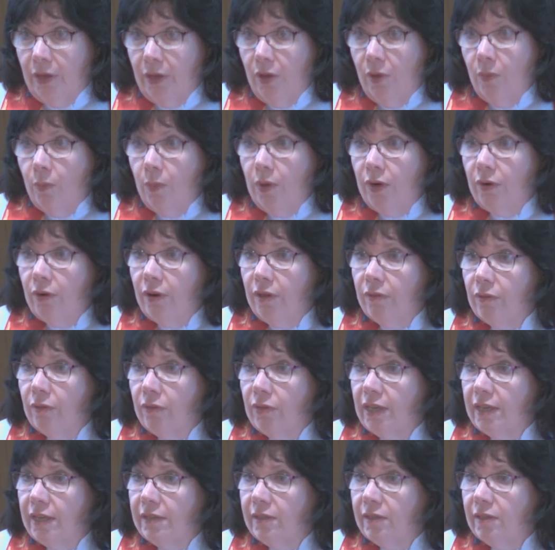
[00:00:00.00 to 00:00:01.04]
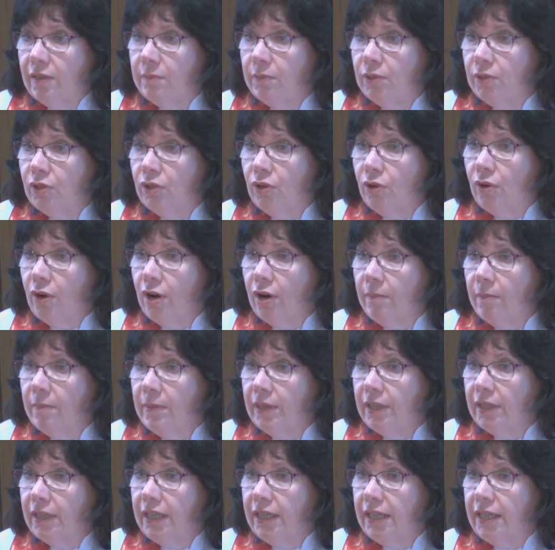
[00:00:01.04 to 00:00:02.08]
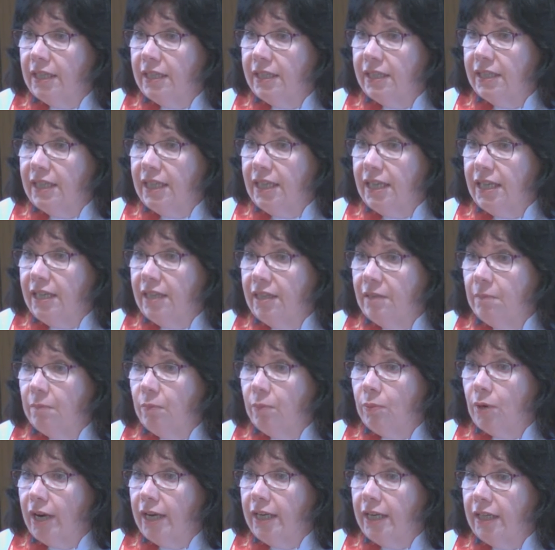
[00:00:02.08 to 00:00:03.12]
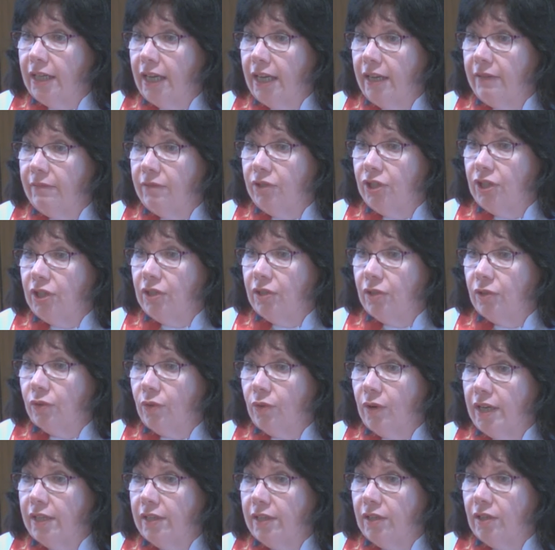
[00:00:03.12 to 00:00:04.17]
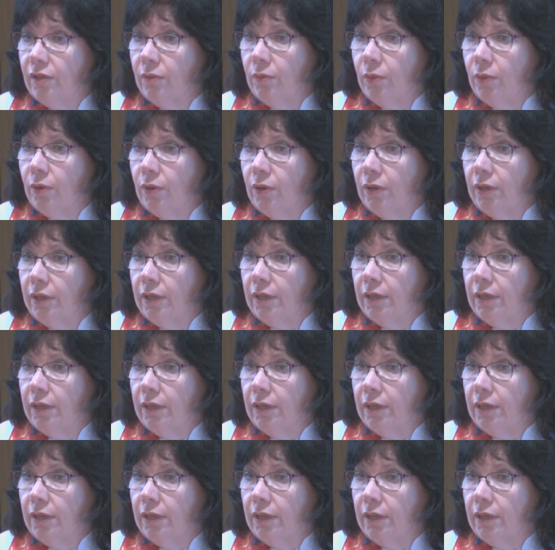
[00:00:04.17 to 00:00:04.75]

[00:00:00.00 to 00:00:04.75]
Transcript: What are other things that obscure our ability to see the bright light of Jesus Christ in the world?